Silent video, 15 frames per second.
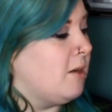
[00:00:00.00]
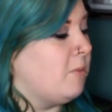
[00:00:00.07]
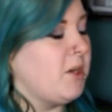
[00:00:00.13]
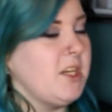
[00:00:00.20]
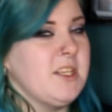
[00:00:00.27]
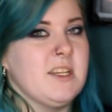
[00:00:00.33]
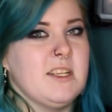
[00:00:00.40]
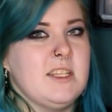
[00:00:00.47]
but
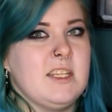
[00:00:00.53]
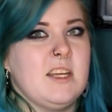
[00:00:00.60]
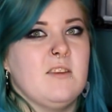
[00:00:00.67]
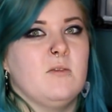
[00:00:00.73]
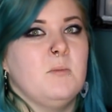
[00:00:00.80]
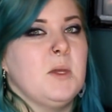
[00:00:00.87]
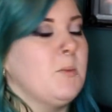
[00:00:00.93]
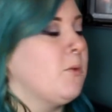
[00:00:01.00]
it does
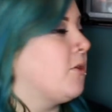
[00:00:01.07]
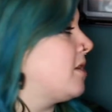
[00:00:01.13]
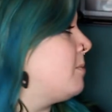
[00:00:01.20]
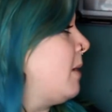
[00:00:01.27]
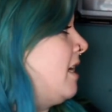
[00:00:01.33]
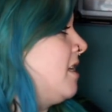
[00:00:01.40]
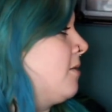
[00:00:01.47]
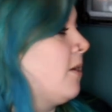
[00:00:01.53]
give me more
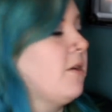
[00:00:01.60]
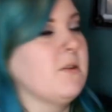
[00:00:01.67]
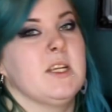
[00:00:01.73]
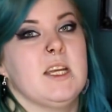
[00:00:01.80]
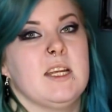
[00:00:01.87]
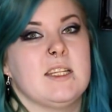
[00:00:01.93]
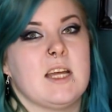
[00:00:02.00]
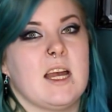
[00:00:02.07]
space around
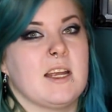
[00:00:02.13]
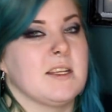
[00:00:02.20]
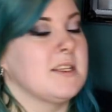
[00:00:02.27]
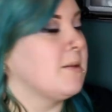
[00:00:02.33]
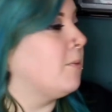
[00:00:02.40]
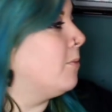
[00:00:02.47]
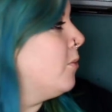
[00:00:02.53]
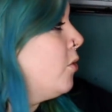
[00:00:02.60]
here to add
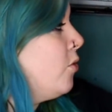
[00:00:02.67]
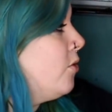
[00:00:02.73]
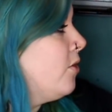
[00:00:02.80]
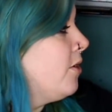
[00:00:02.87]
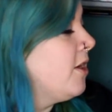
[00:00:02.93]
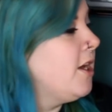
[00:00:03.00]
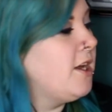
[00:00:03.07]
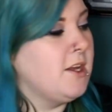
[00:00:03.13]
some
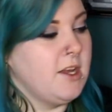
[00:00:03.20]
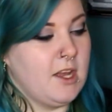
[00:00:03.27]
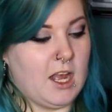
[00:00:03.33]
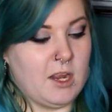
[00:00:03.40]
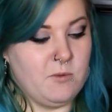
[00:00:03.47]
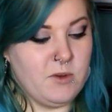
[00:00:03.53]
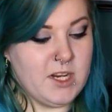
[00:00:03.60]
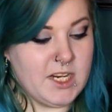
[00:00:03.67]
more.
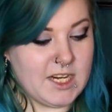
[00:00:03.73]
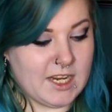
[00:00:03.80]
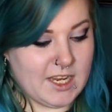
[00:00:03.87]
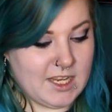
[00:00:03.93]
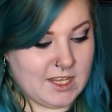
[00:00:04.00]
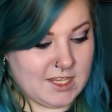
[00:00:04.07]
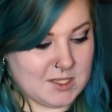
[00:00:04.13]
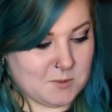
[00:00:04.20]
I really
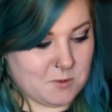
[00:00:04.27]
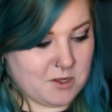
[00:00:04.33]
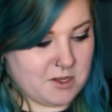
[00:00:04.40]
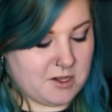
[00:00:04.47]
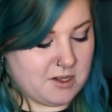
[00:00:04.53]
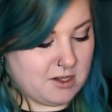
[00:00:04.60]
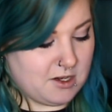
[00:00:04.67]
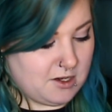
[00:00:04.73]
like this
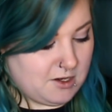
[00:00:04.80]
one.